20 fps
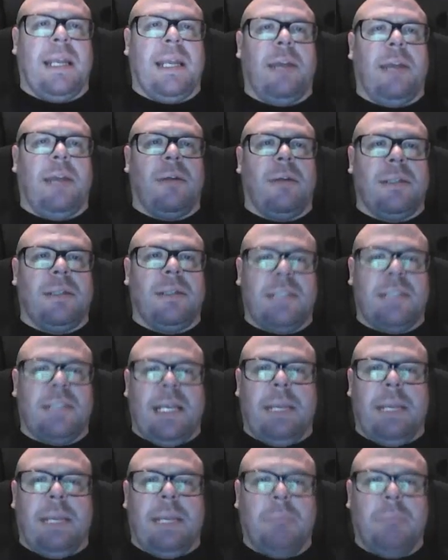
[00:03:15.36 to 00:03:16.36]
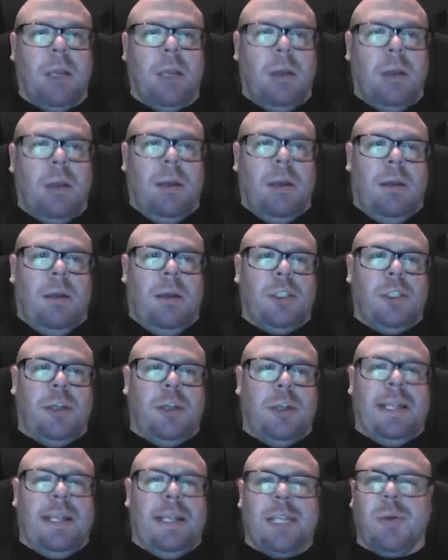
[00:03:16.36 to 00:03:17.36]
hear and see.
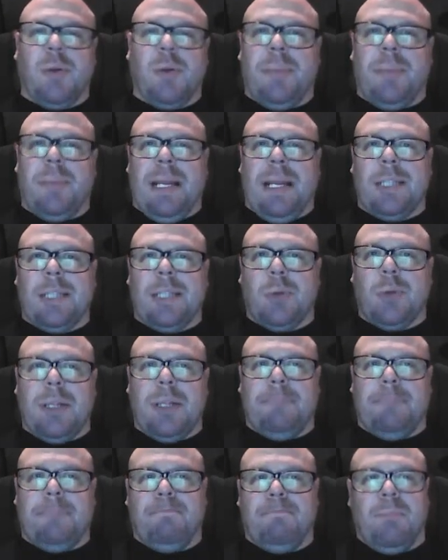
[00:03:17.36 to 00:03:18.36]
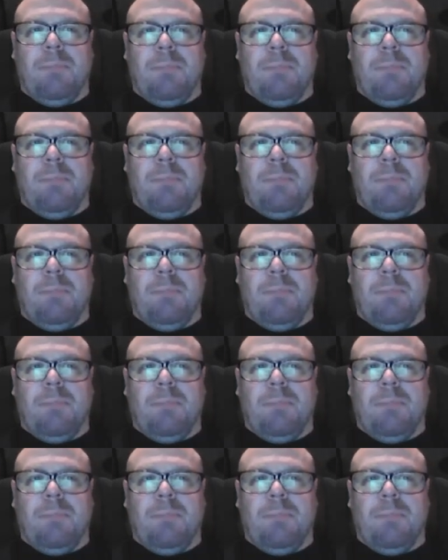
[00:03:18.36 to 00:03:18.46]
Certainly, this would be nice, wouldn't it?